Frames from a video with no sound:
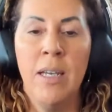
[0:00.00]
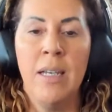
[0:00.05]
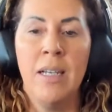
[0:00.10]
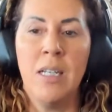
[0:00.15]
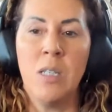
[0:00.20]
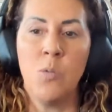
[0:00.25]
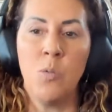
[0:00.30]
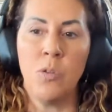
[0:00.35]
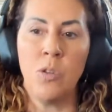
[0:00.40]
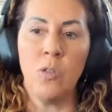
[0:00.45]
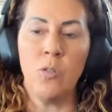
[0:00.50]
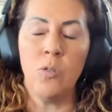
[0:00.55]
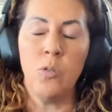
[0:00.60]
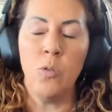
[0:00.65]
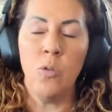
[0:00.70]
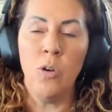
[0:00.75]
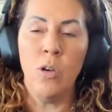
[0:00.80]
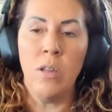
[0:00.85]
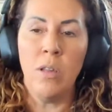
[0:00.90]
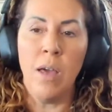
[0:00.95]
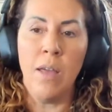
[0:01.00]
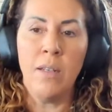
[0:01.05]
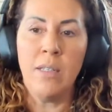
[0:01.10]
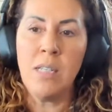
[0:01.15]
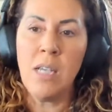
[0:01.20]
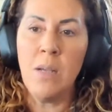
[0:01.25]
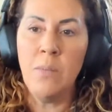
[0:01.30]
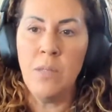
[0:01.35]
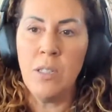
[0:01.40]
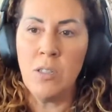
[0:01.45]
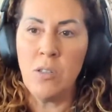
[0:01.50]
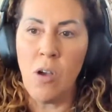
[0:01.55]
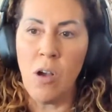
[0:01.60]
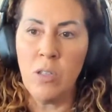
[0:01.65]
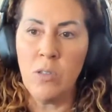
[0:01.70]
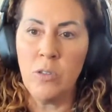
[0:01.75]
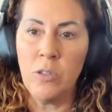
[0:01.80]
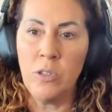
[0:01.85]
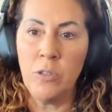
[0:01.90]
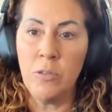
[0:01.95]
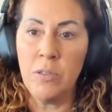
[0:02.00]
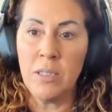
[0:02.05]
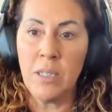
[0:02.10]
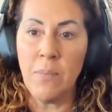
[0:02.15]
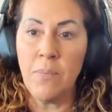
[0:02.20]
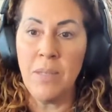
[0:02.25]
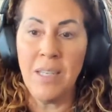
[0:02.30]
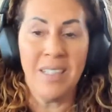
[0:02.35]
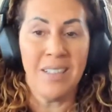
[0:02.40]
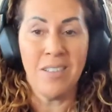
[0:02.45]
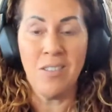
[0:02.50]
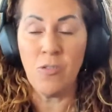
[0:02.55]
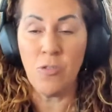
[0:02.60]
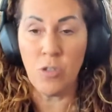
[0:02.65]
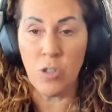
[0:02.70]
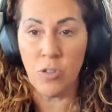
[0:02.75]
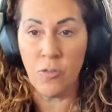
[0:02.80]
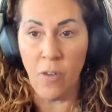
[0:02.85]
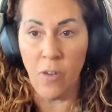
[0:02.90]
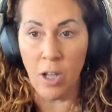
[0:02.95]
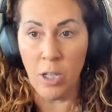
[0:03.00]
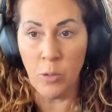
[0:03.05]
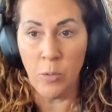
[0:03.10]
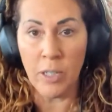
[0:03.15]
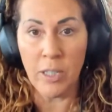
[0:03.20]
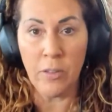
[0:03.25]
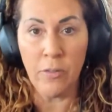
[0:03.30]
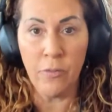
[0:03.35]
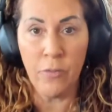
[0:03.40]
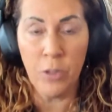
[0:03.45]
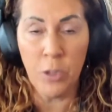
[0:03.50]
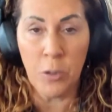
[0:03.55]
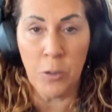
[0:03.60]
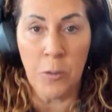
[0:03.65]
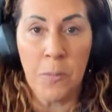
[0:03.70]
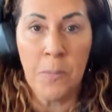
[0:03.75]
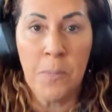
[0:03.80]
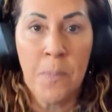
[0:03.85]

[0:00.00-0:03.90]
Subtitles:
is with the lure, a lot of times the dogs will do something because they're just following the food,